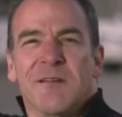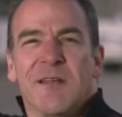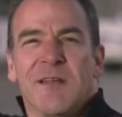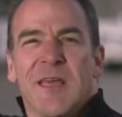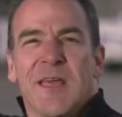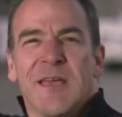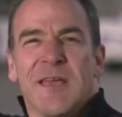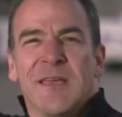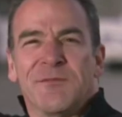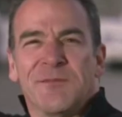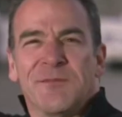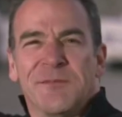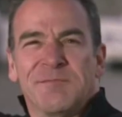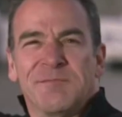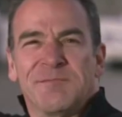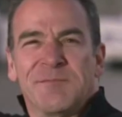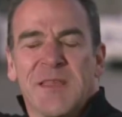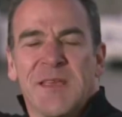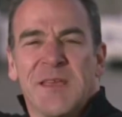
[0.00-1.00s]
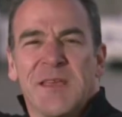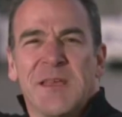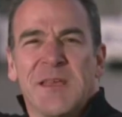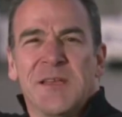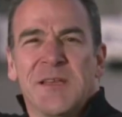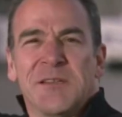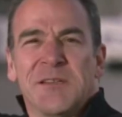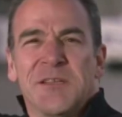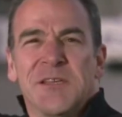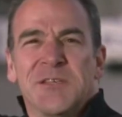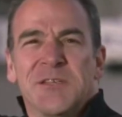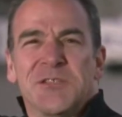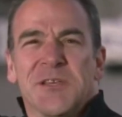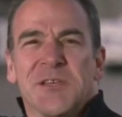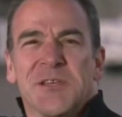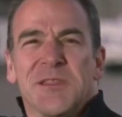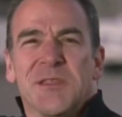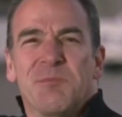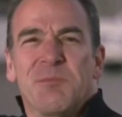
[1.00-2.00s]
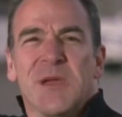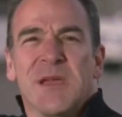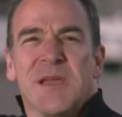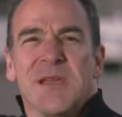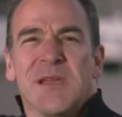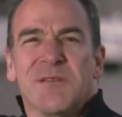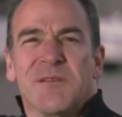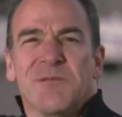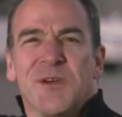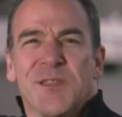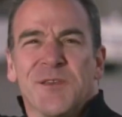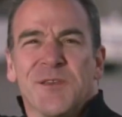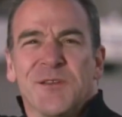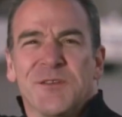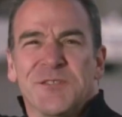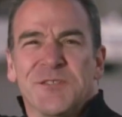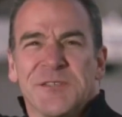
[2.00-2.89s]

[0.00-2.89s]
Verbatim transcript: her life to easing the pain of others.